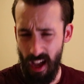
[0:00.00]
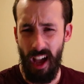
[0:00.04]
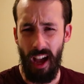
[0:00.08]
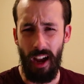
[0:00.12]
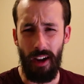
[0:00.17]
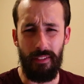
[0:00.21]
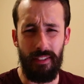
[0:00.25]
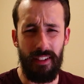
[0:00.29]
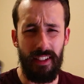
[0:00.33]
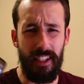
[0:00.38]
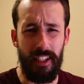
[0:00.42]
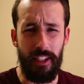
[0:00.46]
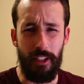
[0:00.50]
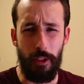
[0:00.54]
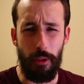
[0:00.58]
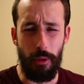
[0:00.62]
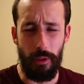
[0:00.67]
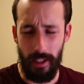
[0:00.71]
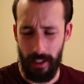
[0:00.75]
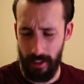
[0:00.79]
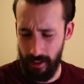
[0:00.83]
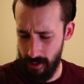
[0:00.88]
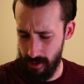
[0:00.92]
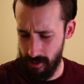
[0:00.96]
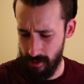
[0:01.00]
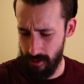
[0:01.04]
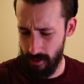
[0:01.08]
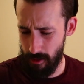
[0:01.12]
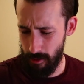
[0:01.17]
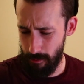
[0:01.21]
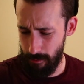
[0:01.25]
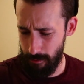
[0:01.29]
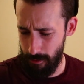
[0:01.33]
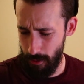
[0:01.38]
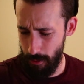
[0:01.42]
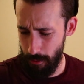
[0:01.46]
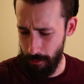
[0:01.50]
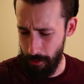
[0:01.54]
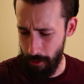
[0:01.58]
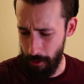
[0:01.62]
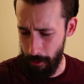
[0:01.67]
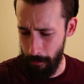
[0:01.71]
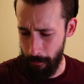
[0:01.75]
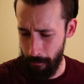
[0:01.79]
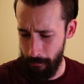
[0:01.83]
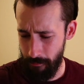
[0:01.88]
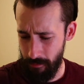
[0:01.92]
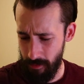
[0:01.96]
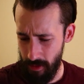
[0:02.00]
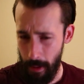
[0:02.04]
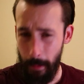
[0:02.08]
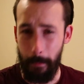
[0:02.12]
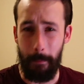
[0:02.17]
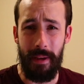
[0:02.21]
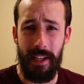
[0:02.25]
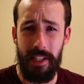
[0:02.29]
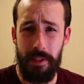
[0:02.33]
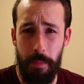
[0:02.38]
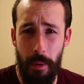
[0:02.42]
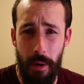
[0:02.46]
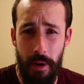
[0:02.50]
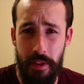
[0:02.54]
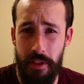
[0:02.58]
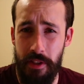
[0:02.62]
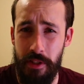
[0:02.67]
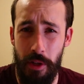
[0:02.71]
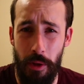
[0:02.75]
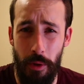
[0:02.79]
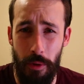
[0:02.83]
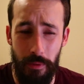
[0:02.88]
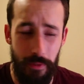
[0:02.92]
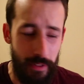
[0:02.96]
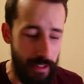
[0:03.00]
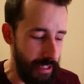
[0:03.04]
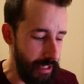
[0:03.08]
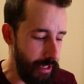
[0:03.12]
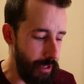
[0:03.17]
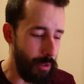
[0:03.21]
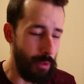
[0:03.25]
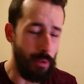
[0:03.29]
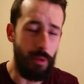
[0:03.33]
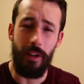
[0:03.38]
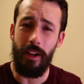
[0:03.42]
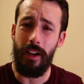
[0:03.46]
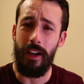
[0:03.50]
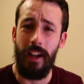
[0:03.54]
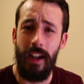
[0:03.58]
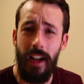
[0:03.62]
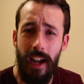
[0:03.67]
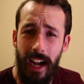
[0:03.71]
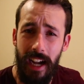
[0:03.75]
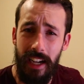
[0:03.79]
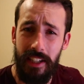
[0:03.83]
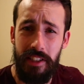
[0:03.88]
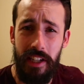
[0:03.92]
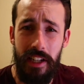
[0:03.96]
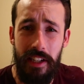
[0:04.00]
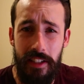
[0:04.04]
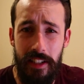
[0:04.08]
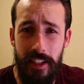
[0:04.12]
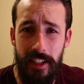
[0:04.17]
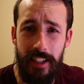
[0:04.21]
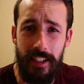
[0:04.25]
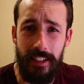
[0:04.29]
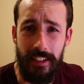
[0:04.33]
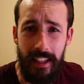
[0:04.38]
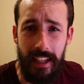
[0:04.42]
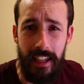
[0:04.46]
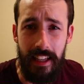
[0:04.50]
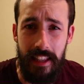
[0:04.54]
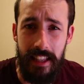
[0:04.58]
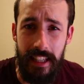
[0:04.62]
I really do like this little phone though. Best part of this whole video, I actually had to delay